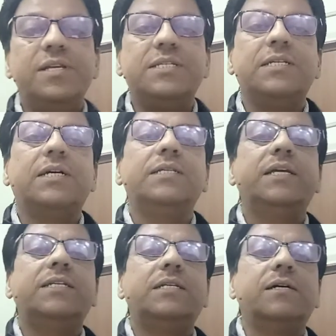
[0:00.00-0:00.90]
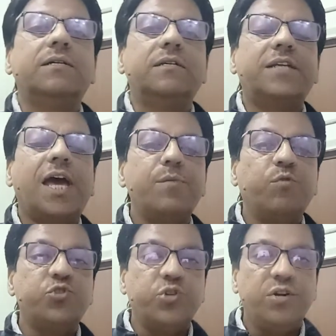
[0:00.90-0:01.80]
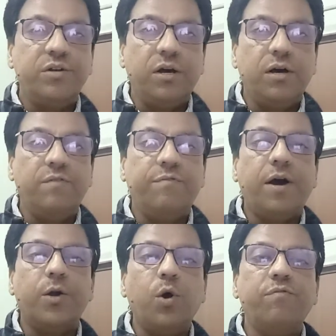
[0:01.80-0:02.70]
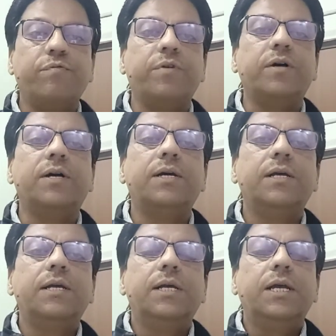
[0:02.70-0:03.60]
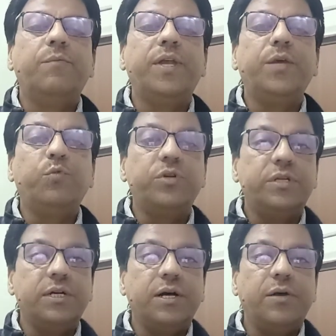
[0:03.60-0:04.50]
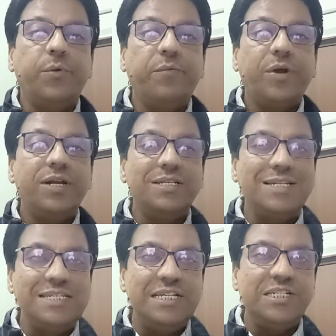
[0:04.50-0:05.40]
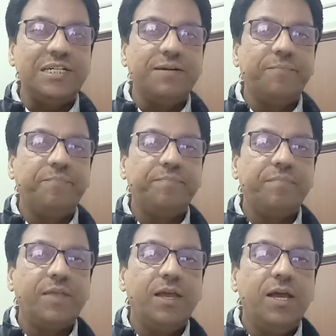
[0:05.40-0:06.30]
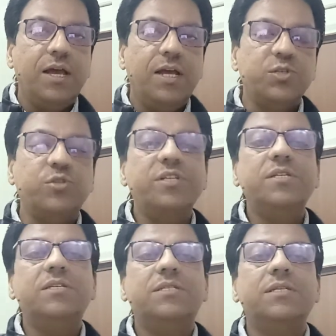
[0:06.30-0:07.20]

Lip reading: that the time was not far off when he would regret his decision. So this is